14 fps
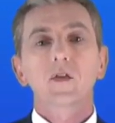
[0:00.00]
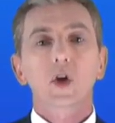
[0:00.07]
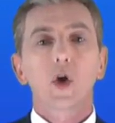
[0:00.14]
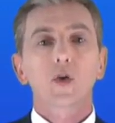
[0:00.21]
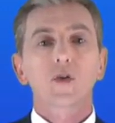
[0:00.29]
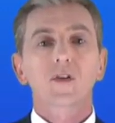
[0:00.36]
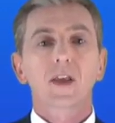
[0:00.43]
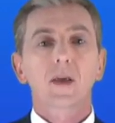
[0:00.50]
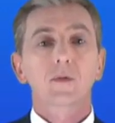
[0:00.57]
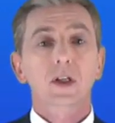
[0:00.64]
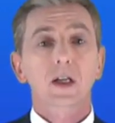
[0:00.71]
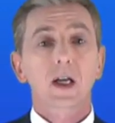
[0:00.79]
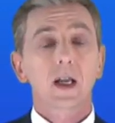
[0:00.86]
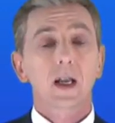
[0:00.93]
This causes
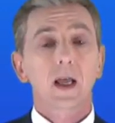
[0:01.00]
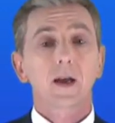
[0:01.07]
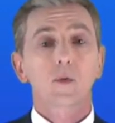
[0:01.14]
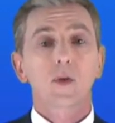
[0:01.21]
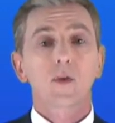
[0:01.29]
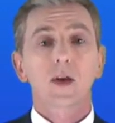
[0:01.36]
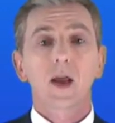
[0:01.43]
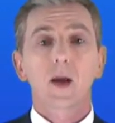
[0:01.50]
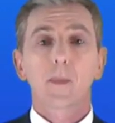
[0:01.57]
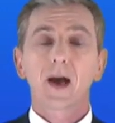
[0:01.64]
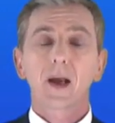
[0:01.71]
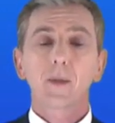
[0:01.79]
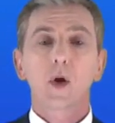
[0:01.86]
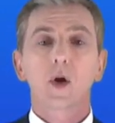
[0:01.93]
them to collide with
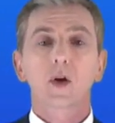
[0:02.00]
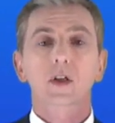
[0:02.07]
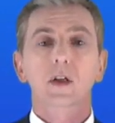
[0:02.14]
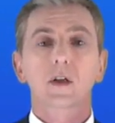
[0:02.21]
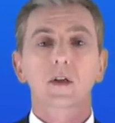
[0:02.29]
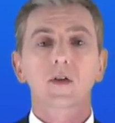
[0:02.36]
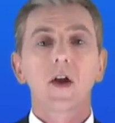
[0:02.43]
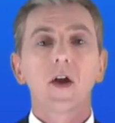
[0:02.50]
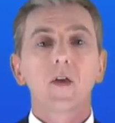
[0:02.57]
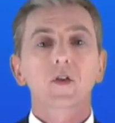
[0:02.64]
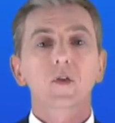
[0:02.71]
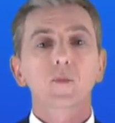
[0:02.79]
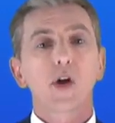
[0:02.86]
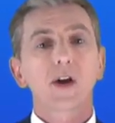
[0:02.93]
nearby particles,
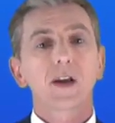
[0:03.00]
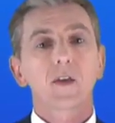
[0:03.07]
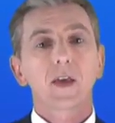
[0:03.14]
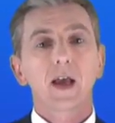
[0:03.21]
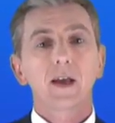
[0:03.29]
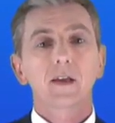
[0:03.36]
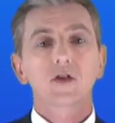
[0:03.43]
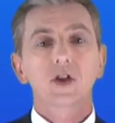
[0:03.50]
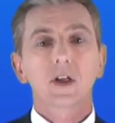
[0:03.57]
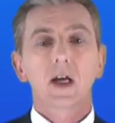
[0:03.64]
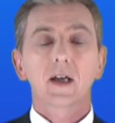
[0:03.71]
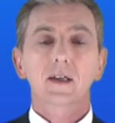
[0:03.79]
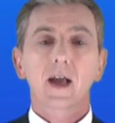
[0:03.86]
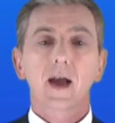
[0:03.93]
spreading the
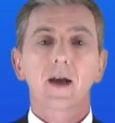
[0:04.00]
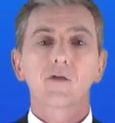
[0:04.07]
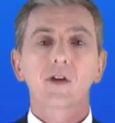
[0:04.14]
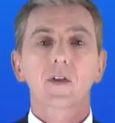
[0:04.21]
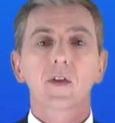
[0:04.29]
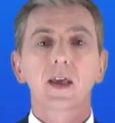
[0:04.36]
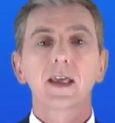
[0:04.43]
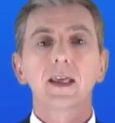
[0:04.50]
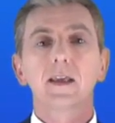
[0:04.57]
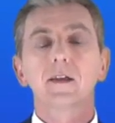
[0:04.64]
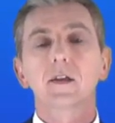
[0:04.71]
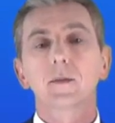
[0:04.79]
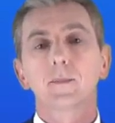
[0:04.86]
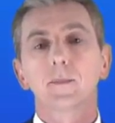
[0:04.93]
energy and carrying the
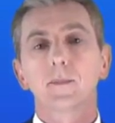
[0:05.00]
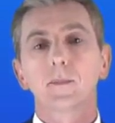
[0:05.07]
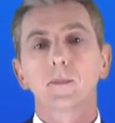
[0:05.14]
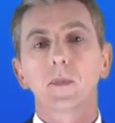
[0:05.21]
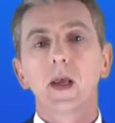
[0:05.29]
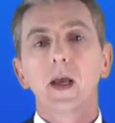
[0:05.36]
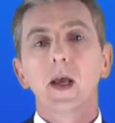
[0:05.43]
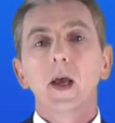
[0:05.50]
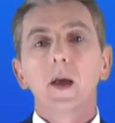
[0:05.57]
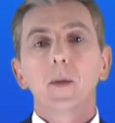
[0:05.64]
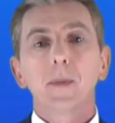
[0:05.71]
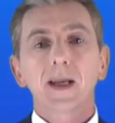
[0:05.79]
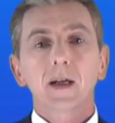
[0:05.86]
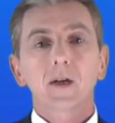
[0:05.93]
heat.
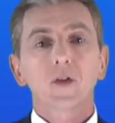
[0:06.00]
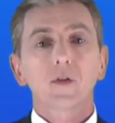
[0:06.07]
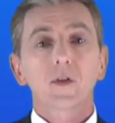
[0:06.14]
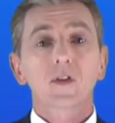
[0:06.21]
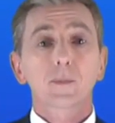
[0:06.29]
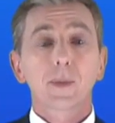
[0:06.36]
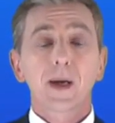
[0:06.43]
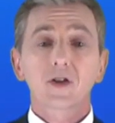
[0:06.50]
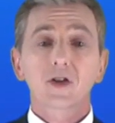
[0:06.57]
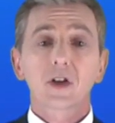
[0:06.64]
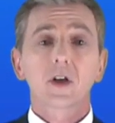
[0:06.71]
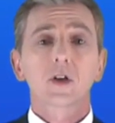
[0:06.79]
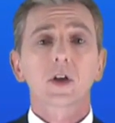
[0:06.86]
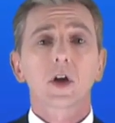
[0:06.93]
Metals are
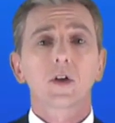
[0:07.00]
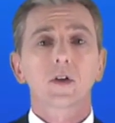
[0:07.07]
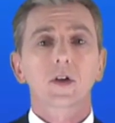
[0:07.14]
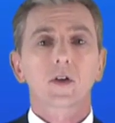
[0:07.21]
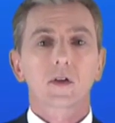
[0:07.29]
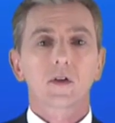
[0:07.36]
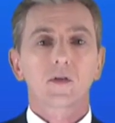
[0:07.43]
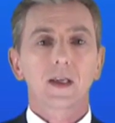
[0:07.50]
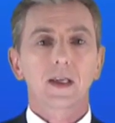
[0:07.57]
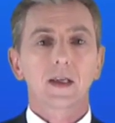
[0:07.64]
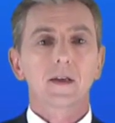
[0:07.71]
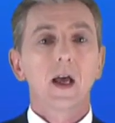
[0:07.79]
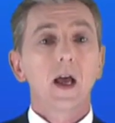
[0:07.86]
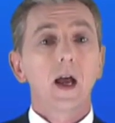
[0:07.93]
especially good conductors of
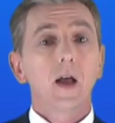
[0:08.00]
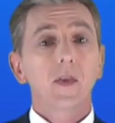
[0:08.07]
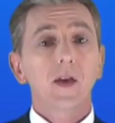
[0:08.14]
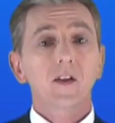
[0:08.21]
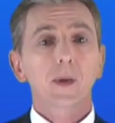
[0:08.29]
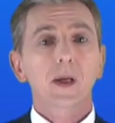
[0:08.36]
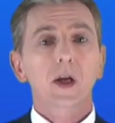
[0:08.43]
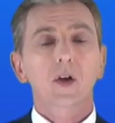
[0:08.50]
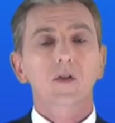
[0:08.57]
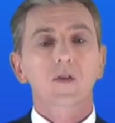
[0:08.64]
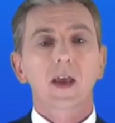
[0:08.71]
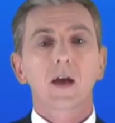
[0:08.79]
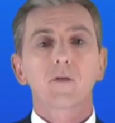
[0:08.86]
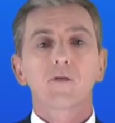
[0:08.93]
heat, and that's
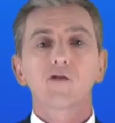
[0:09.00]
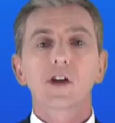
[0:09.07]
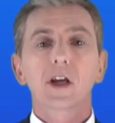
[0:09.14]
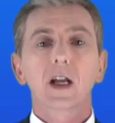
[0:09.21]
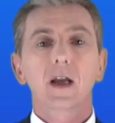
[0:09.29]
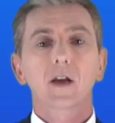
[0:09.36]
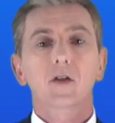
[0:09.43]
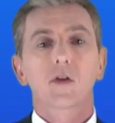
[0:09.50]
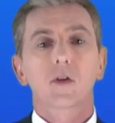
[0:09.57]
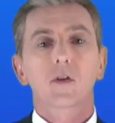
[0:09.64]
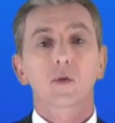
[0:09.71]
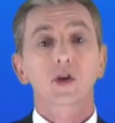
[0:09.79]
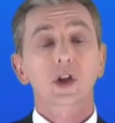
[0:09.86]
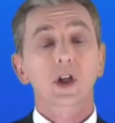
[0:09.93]
because they have free
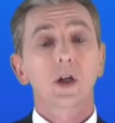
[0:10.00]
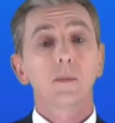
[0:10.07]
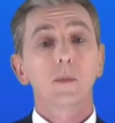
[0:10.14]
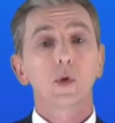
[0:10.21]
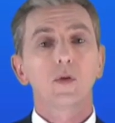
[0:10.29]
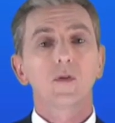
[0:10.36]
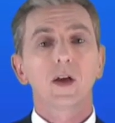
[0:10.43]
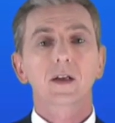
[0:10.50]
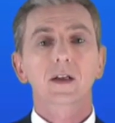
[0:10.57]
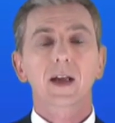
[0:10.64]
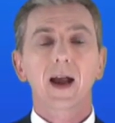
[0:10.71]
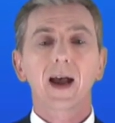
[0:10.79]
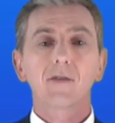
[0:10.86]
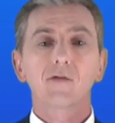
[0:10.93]
electrons which can move
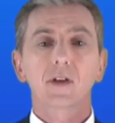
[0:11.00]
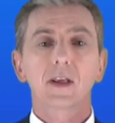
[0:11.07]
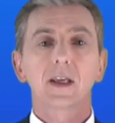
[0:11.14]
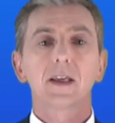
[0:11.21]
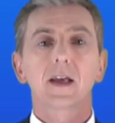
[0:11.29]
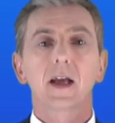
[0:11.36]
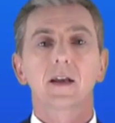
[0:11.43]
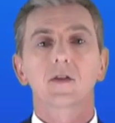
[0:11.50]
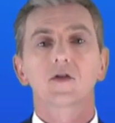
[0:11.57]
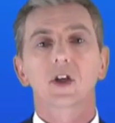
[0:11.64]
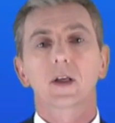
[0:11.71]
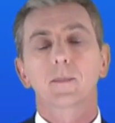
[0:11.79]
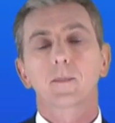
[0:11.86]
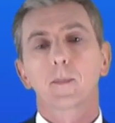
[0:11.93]
and carry the heat
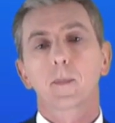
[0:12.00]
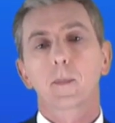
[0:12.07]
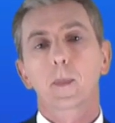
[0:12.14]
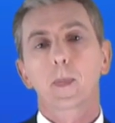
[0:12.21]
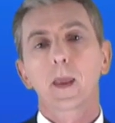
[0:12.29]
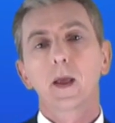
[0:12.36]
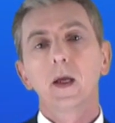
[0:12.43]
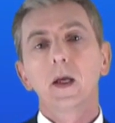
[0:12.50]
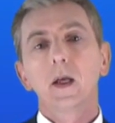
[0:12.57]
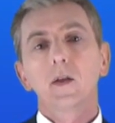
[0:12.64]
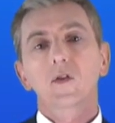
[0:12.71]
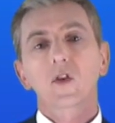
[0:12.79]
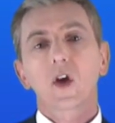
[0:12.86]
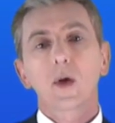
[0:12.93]
energy.
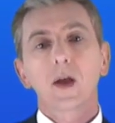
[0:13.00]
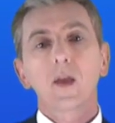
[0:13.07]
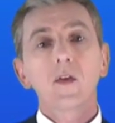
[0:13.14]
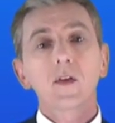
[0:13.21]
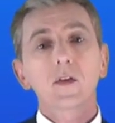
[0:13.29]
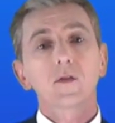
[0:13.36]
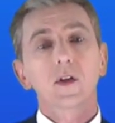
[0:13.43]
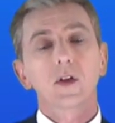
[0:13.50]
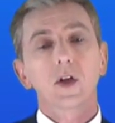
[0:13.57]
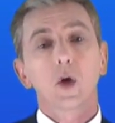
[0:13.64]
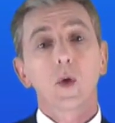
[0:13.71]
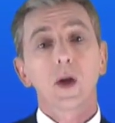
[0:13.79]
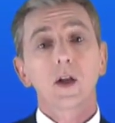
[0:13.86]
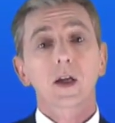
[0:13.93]
So in this
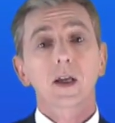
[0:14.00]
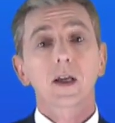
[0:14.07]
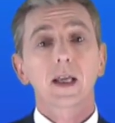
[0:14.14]
video we're